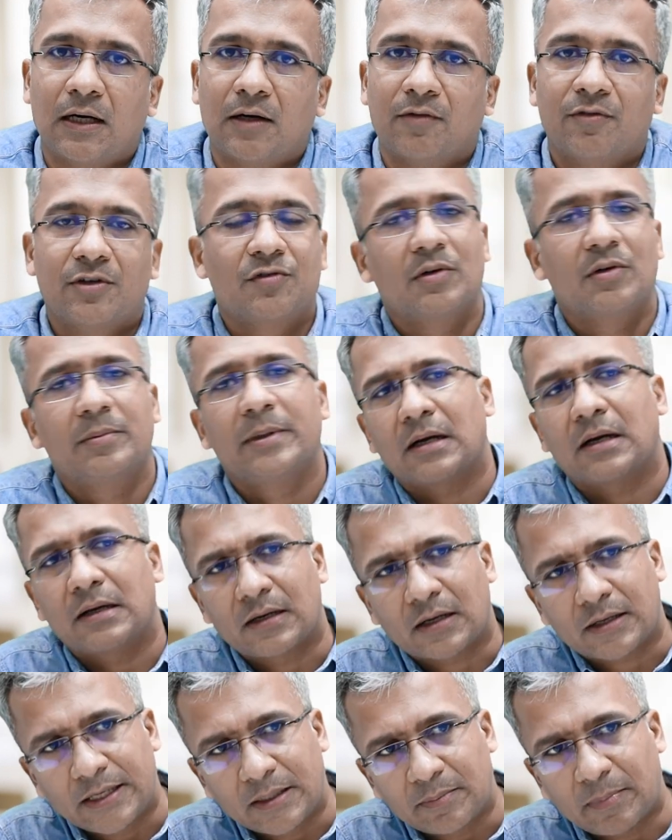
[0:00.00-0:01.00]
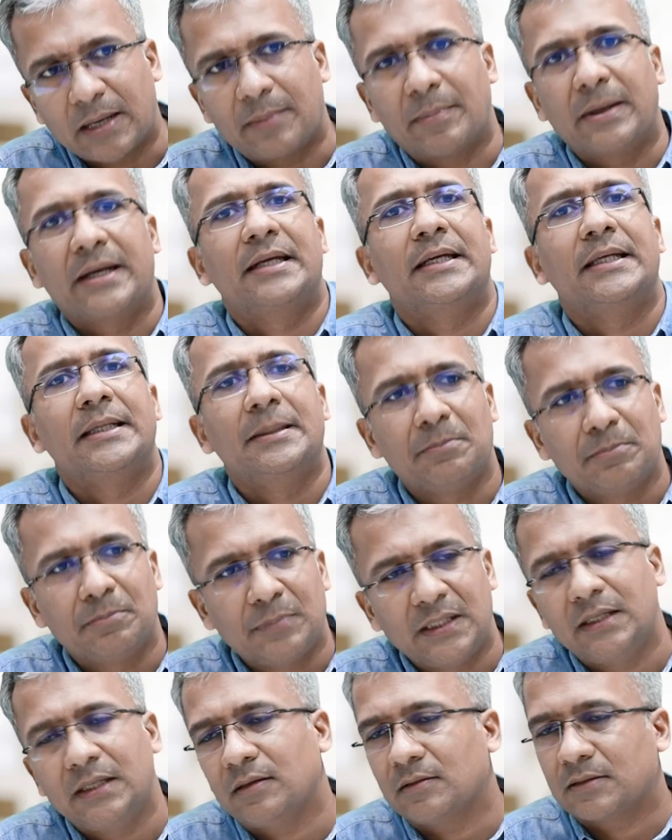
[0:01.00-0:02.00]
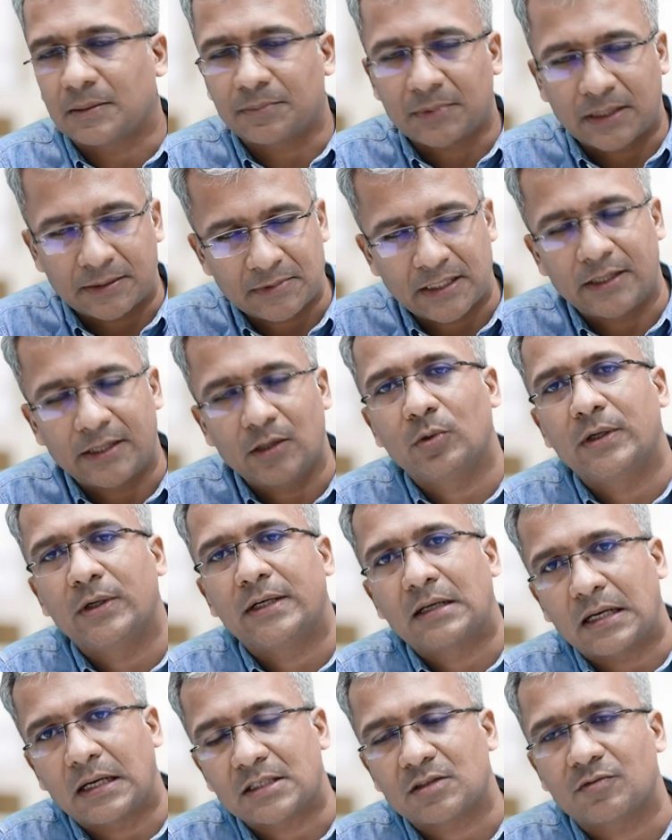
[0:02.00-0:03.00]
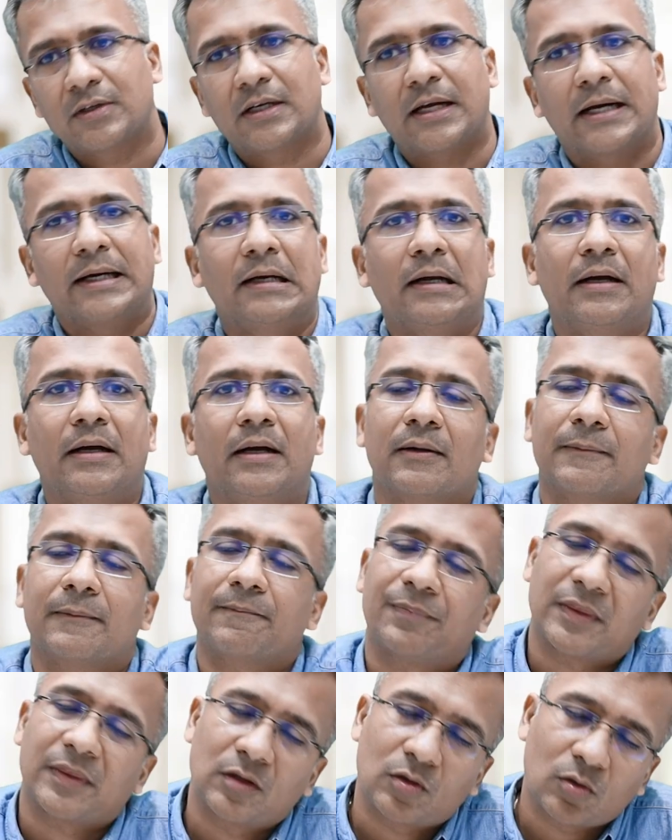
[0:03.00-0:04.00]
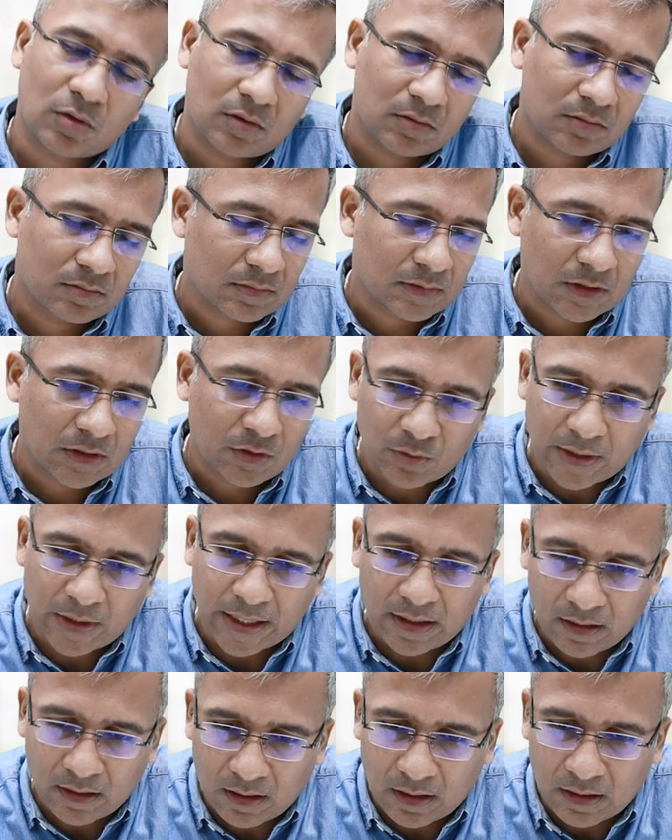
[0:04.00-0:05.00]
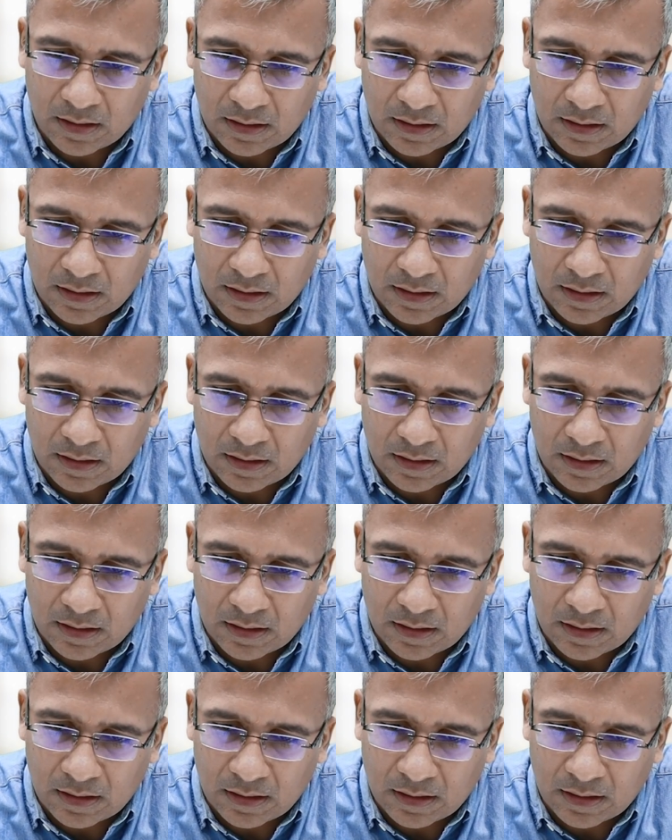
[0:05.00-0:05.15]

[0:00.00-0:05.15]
which will be conducted by my team, me. Sometimes I do it. Last week I did it. So you can